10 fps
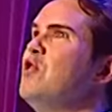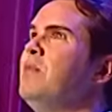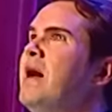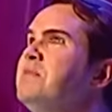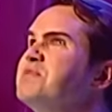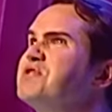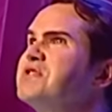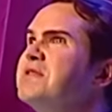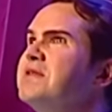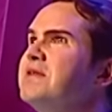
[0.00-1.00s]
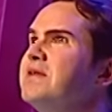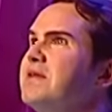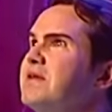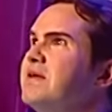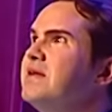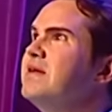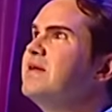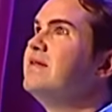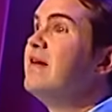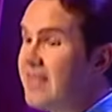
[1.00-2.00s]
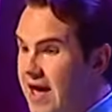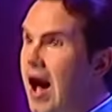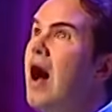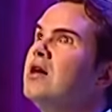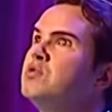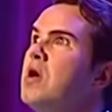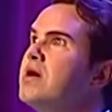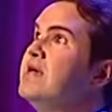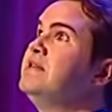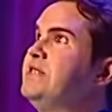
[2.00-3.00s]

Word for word: your mums. They're hard-working,